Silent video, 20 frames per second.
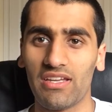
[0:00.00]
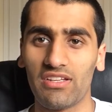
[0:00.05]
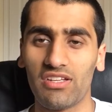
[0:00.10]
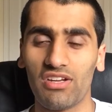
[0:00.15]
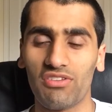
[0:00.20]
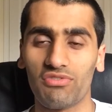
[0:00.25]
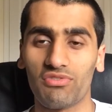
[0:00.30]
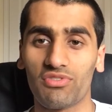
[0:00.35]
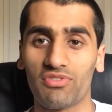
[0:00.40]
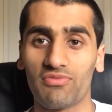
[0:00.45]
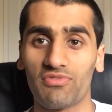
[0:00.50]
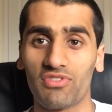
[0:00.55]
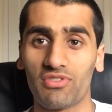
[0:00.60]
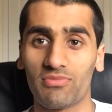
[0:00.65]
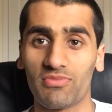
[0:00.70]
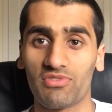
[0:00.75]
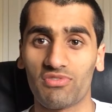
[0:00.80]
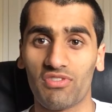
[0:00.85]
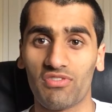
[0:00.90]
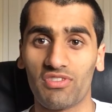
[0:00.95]
The overall
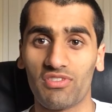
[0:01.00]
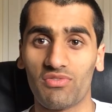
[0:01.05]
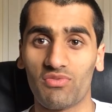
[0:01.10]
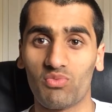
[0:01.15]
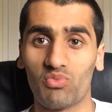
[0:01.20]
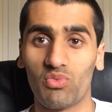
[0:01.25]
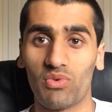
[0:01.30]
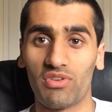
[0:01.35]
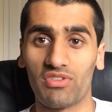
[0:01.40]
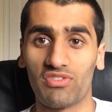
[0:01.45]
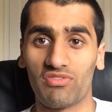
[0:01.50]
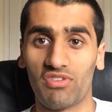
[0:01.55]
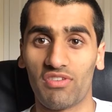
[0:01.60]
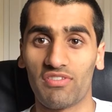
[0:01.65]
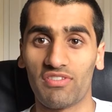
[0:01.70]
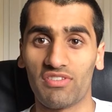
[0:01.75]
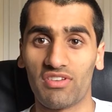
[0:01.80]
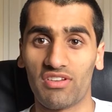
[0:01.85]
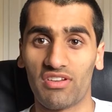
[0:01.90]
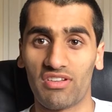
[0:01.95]
film is a
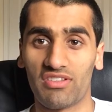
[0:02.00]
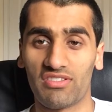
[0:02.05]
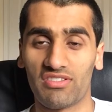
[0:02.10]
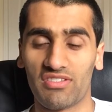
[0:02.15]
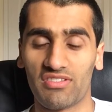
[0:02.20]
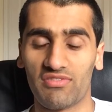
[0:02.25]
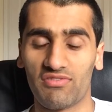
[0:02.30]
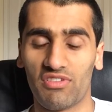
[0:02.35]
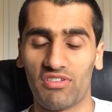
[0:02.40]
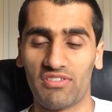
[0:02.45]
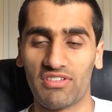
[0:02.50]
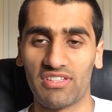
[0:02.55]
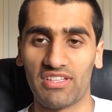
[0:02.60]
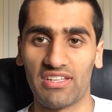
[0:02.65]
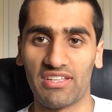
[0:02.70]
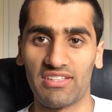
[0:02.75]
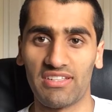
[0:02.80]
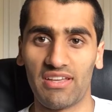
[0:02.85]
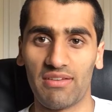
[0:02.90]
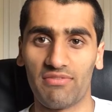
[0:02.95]
very
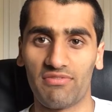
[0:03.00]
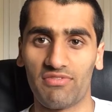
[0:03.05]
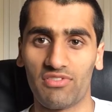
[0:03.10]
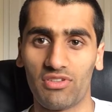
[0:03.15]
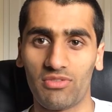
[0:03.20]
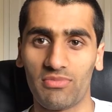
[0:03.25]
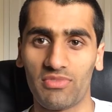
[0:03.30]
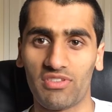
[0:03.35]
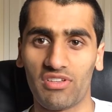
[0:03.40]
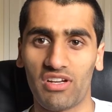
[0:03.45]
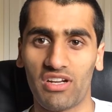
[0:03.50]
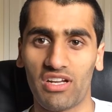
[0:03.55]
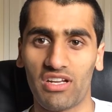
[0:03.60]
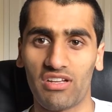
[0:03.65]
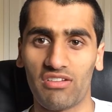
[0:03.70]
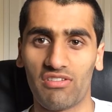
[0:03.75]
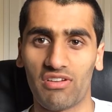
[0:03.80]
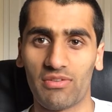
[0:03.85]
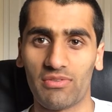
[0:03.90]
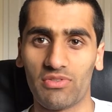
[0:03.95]
in-depth film, and I
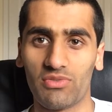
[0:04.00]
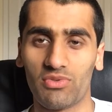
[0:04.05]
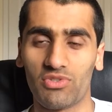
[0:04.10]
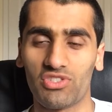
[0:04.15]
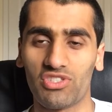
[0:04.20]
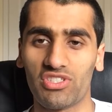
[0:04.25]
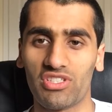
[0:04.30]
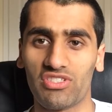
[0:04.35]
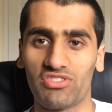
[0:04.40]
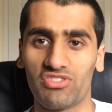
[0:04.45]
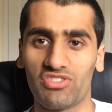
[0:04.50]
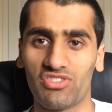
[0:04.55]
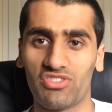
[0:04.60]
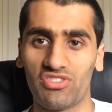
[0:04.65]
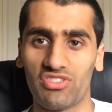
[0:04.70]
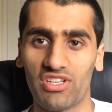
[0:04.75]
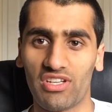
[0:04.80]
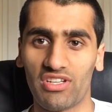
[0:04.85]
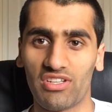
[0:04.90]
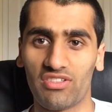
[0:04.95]
highly recommend you watch it as you
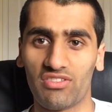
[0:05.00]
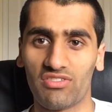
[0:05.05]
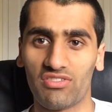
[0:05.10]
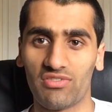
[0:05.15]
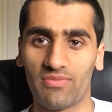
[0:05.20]
get.